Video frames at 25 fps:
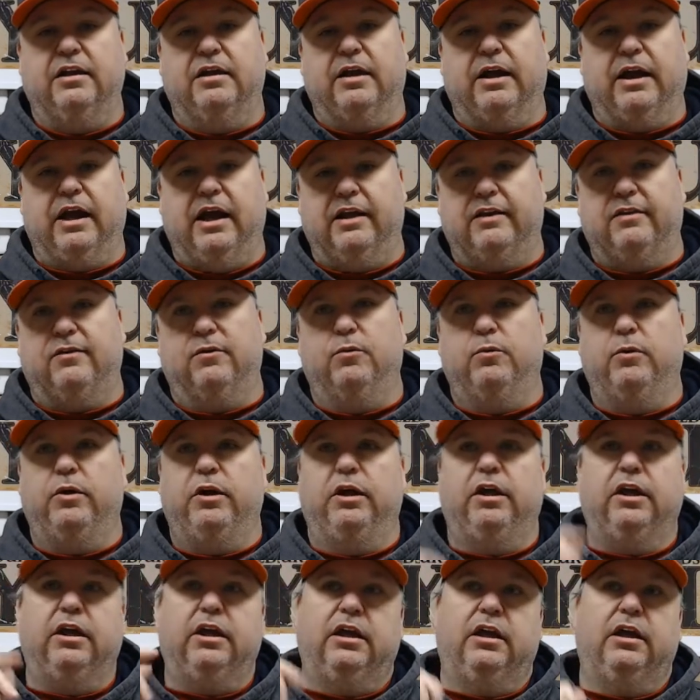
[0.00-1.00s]
I got the
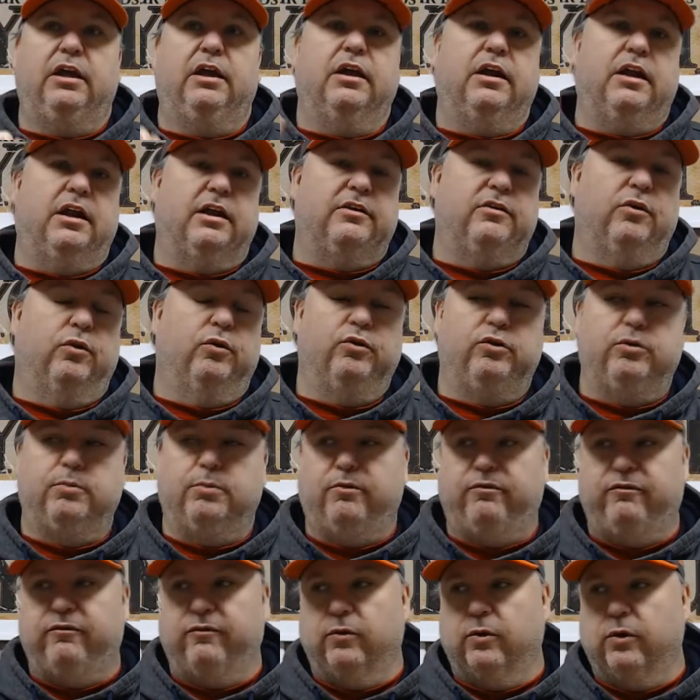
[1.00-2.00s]
Wii, and I told you
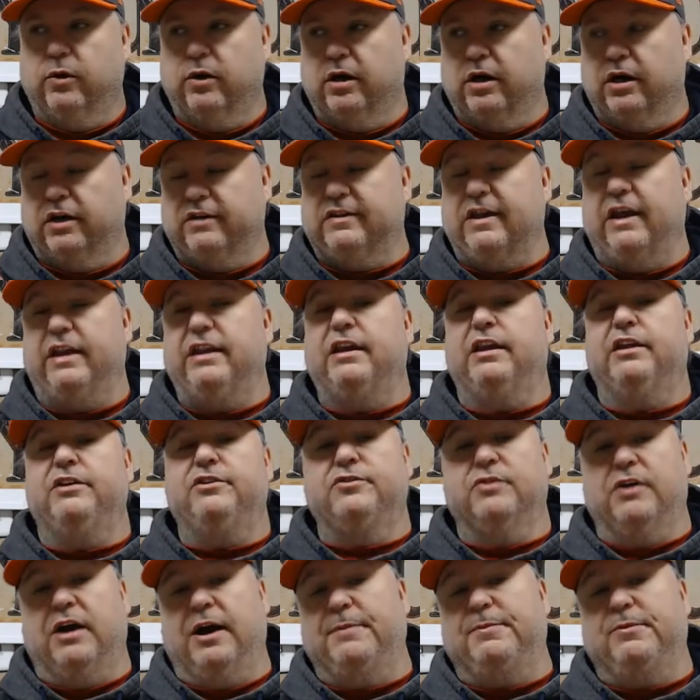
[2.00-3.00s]
before, because I did
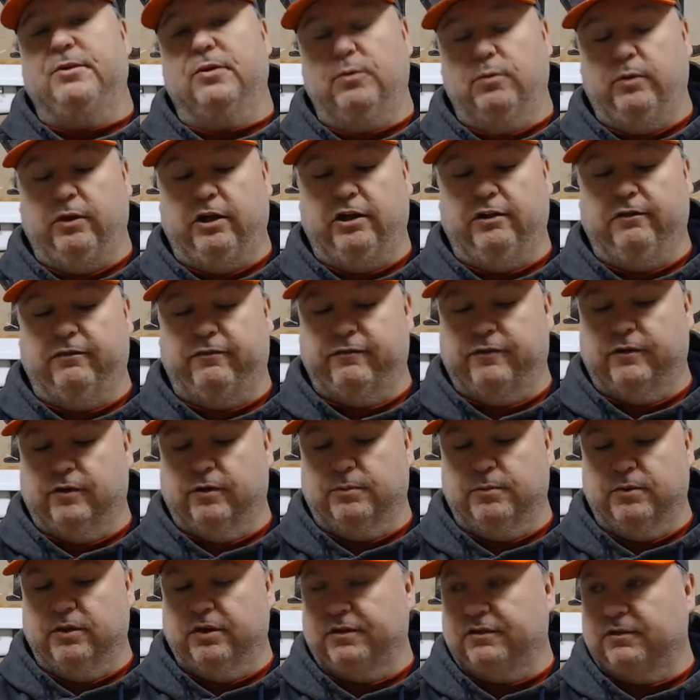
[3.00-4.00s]
drop the Wii from
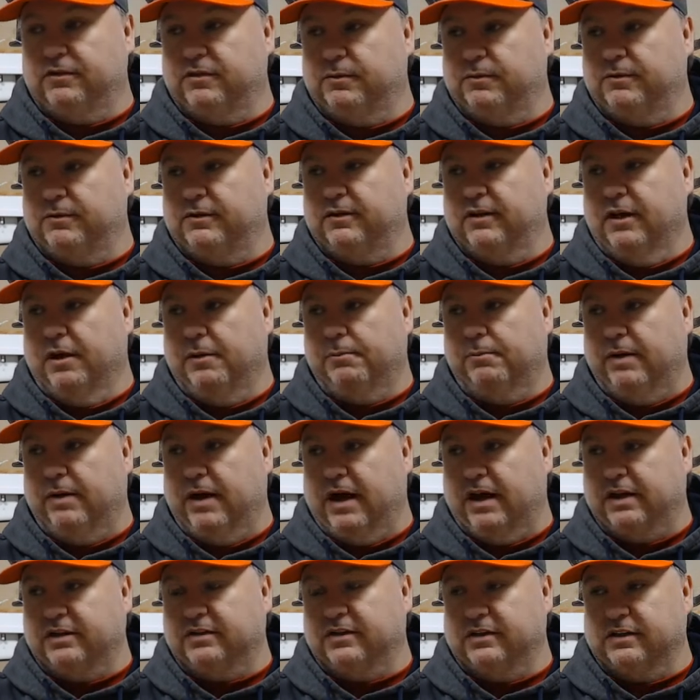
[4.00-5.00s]
this sub
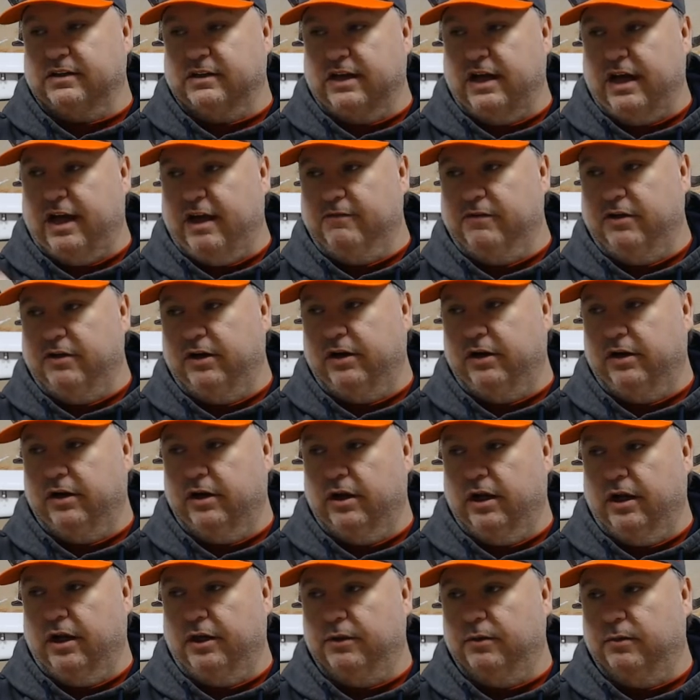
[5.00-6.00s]
box, because I have it in
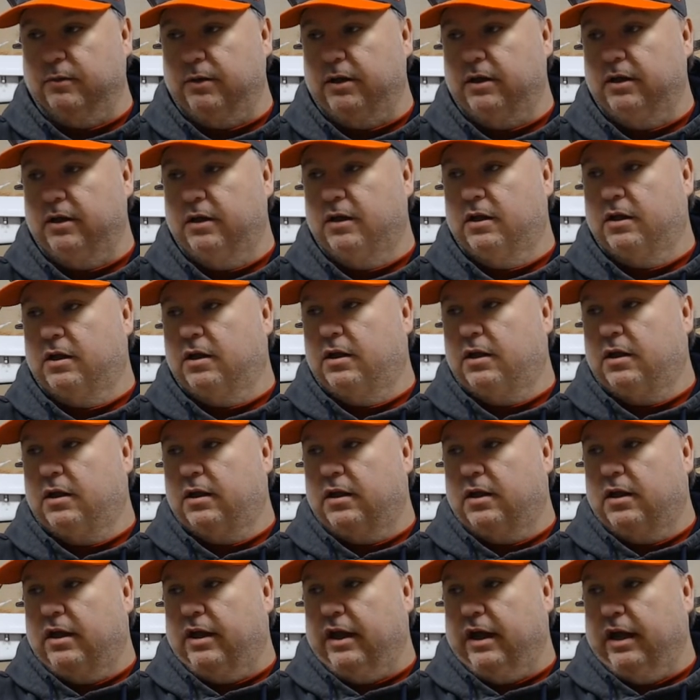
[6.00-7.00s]
another one.
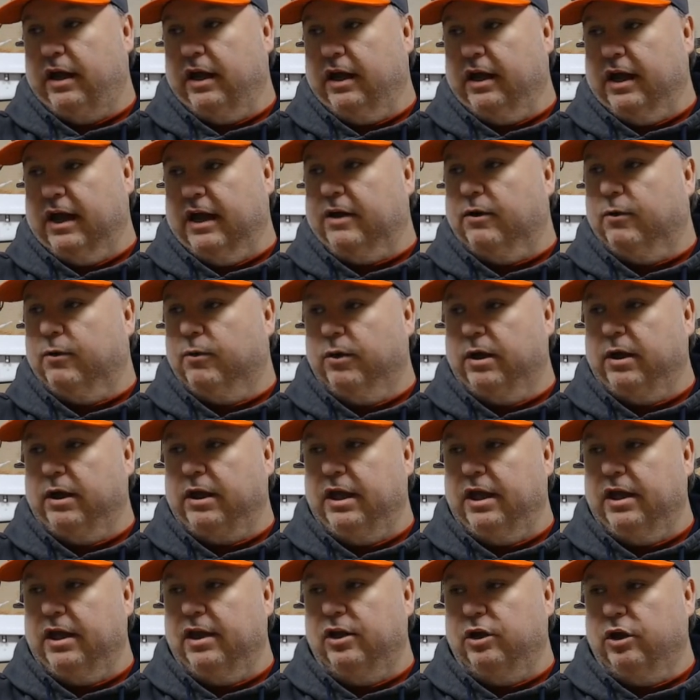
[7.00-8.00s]
And I don't want to
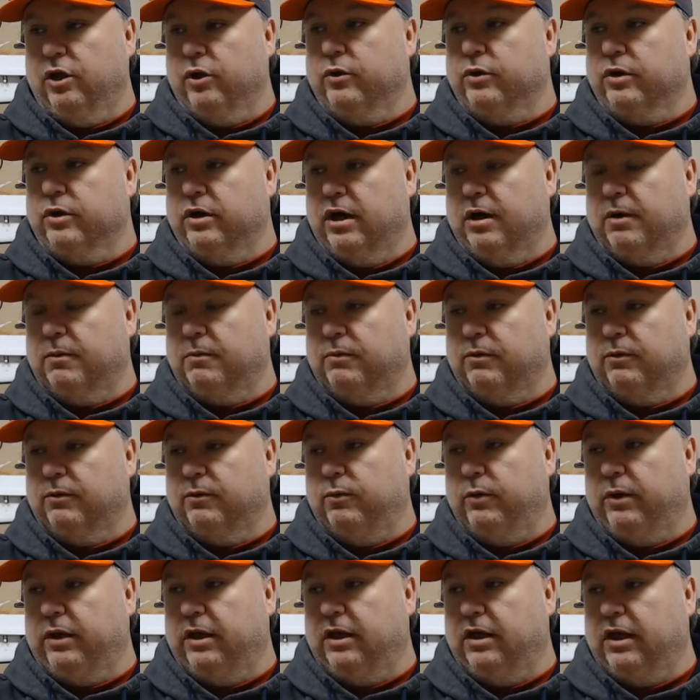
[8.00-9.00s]
get loaded up with
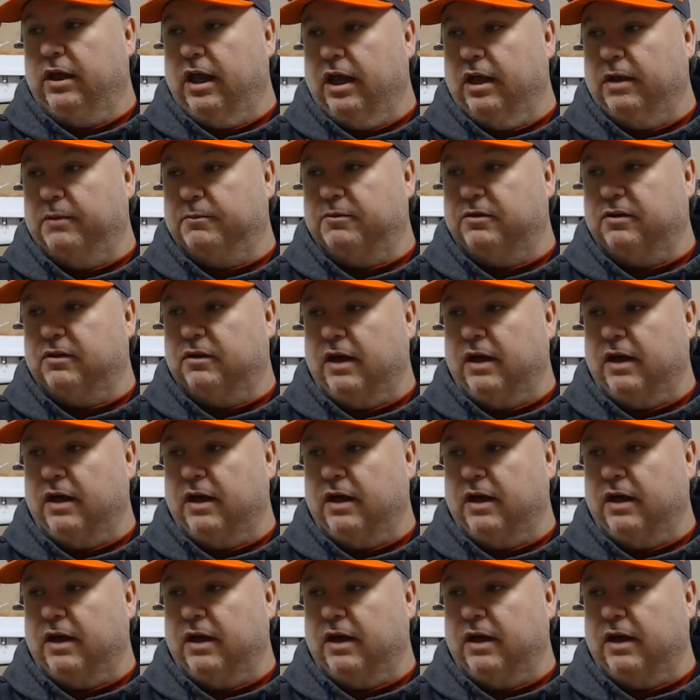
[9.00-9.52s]
Wii games.